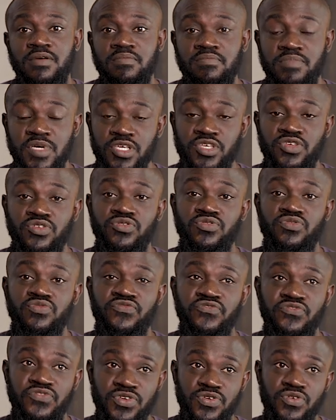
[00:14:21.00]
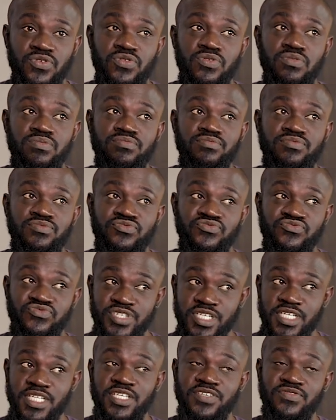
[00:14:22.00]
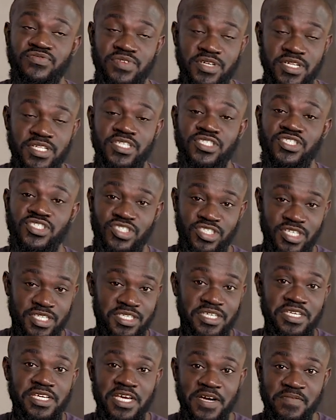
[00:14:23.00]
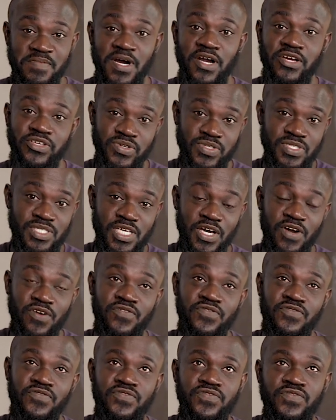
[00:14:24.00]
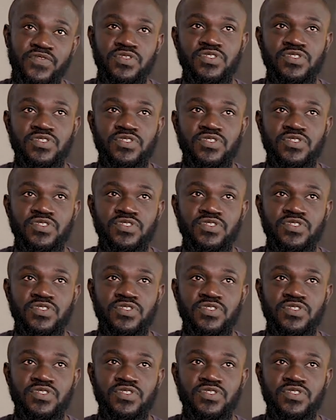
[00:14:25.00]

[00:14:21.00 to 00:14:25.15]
make you feel really, really shitty about yourself.